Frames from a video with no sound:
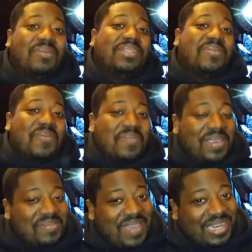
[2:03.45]
But then what
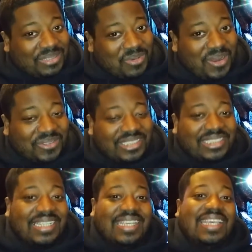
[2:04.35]
makes matters
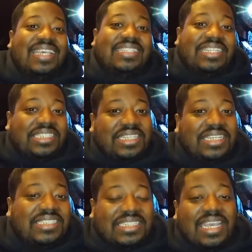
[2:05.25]
worse is that she
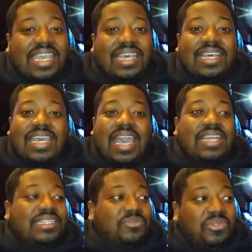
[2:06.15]
gets there. And
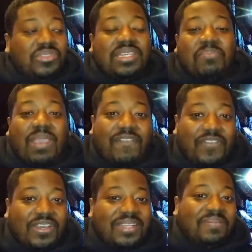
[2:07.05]
that's when you see
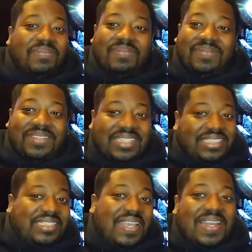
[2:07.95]
Bigfoot
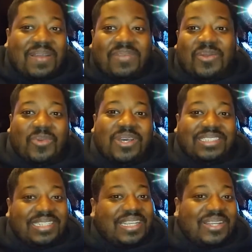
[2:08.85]
just standing up in the
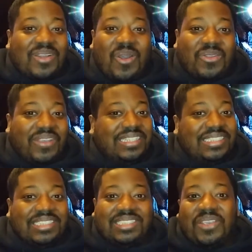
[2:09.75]
woods looking all crazy
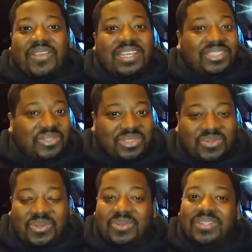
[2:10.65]
and scary as
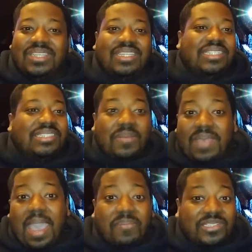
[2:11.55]
usual. Something
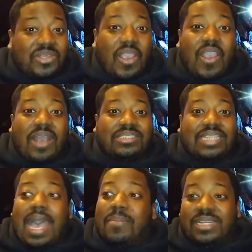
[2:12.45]
happens to her
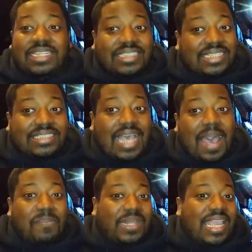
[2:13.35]
outside, but he's
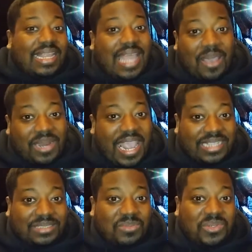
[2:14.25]
inside playing
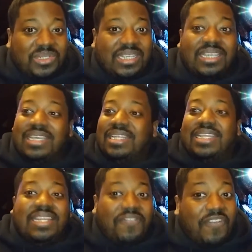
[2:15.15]
loud-ass music.
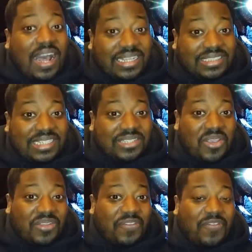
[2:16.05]
Then he finally sees her
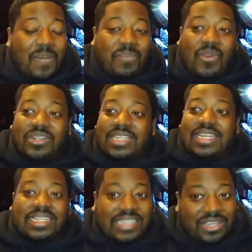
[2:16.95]
on the front porch, and
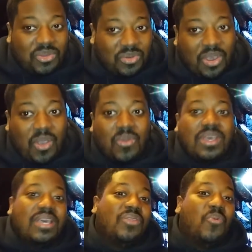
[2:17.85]
next thing you know,
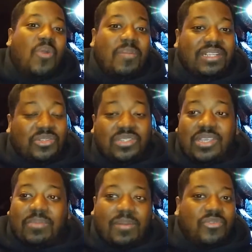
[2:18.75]
the woman, as soon as he
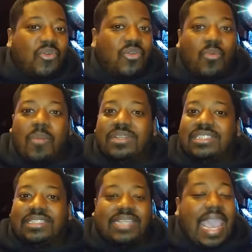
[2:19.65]
opened up the door, the woman
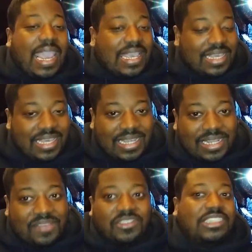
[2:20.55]
just attacked the
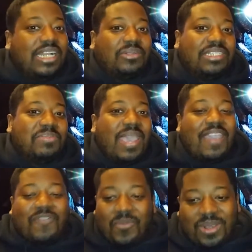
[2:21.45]
living shit out this
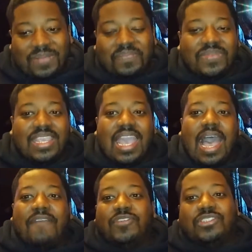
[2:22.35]
man. For one,
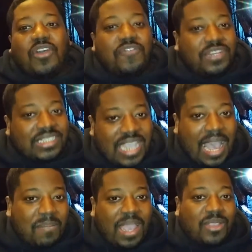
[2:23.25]
I feel sorry for this
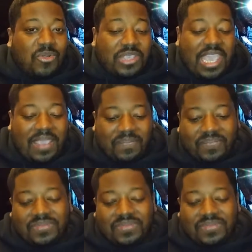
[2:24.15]
guy, Michael, okay?